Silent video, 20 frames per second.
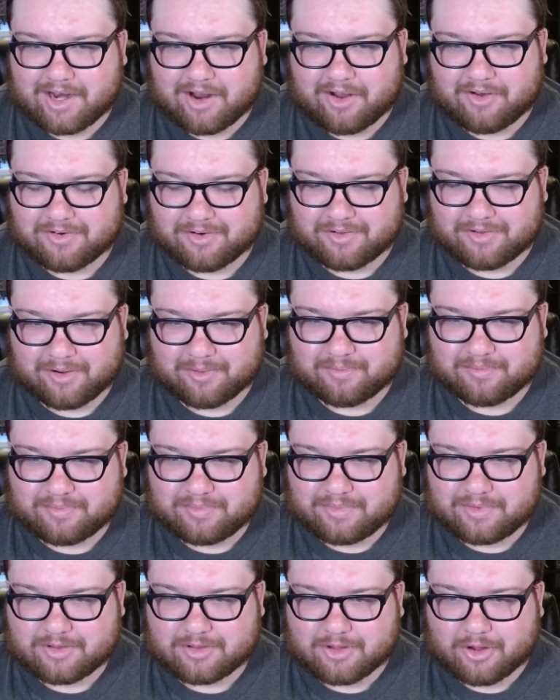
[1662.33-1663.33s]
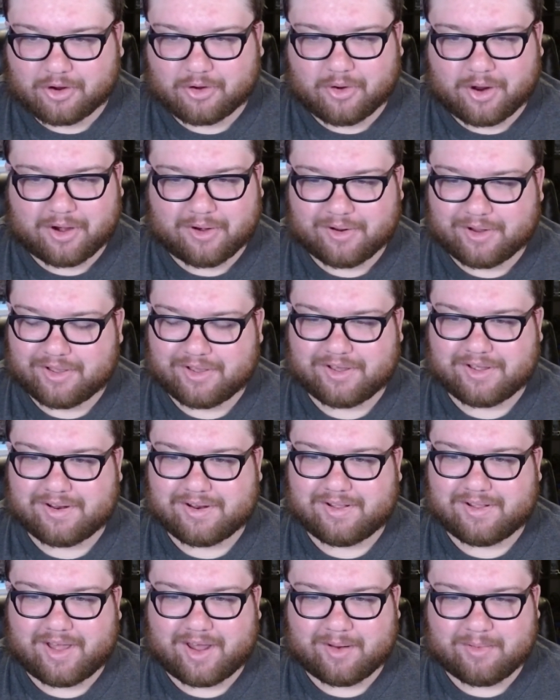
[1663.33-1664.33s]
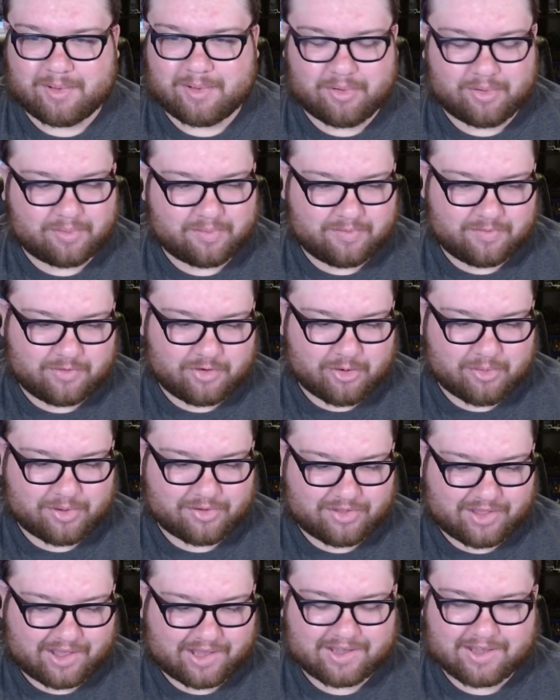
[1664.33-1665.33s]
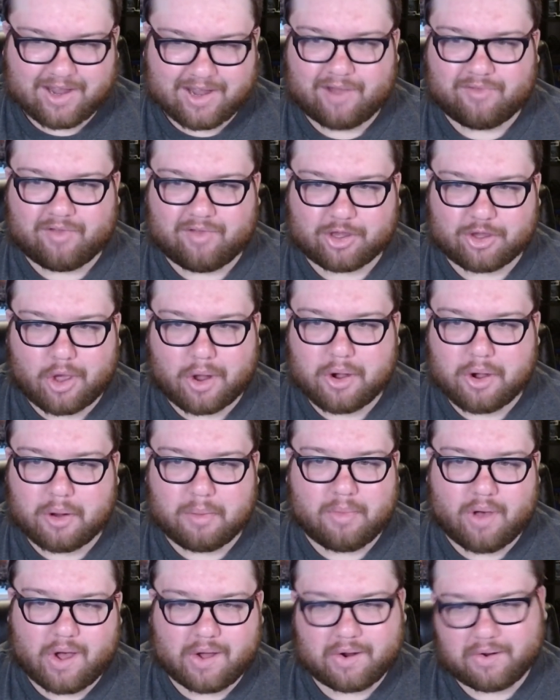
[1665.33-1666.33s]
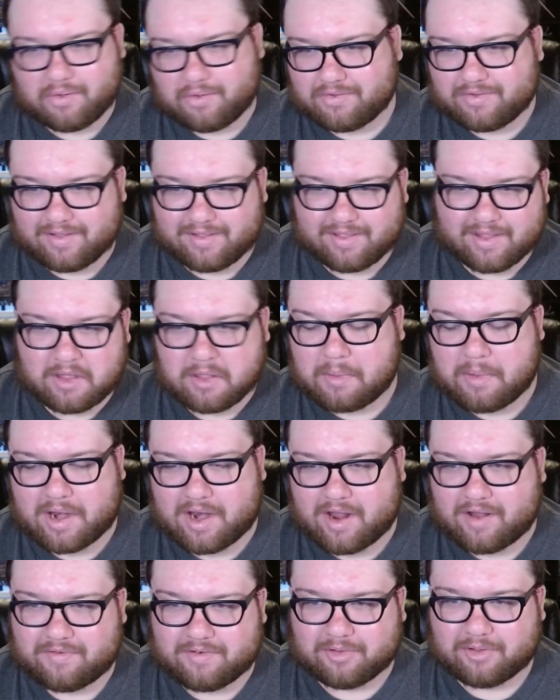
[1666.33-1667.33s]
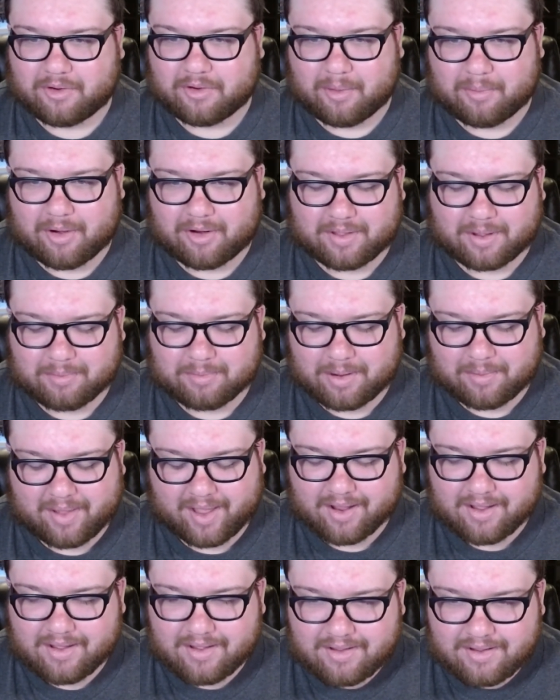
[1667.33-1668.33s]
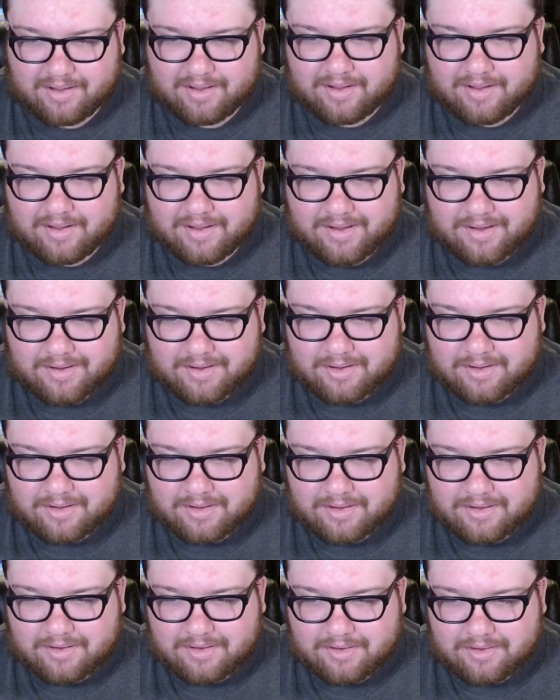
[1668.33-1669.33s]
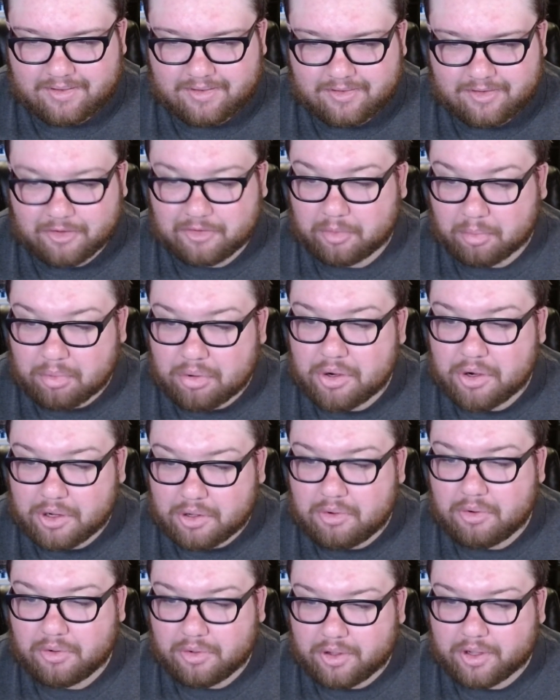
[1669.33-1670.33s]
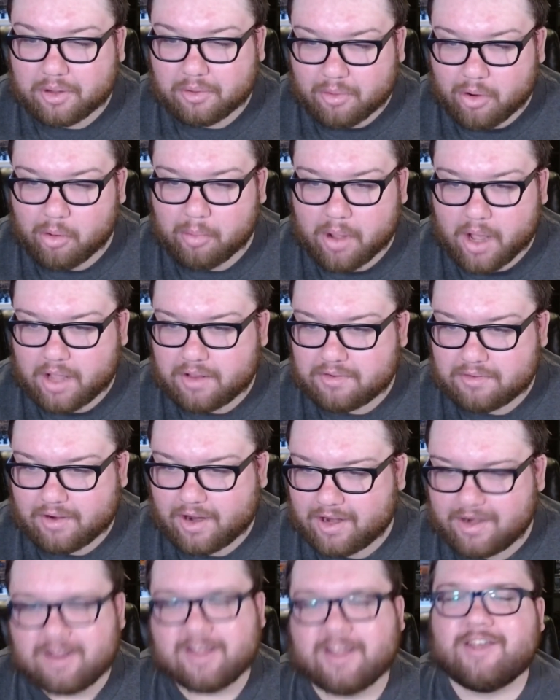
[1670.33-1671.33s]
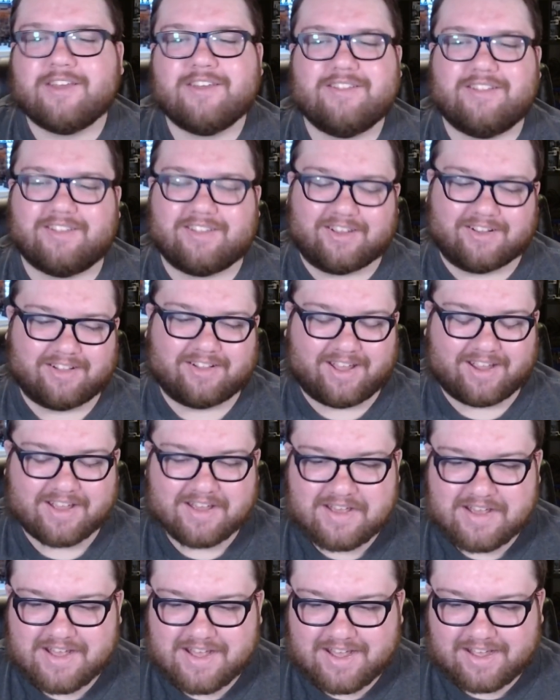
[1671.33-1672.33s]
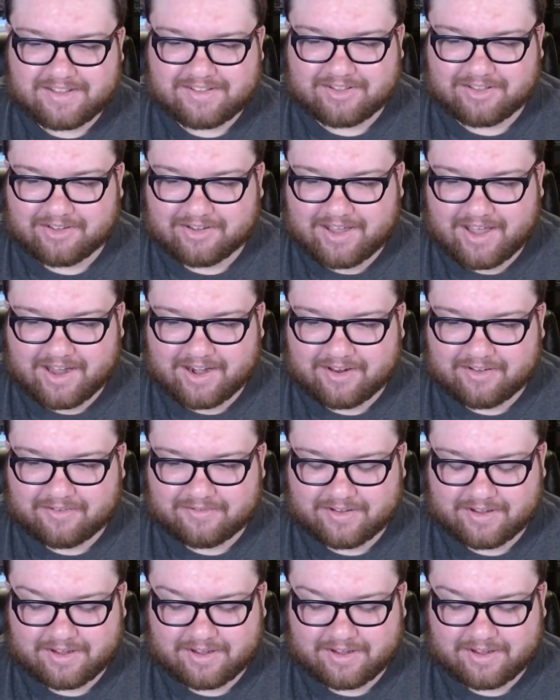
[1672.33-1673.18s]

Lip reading: for their greater good, and a lot of people view them as like kind of like Gundam models, and they might not fit the Grimdark thing, but I'm like, those are pretty cool looking robots, right? Like, so you kind of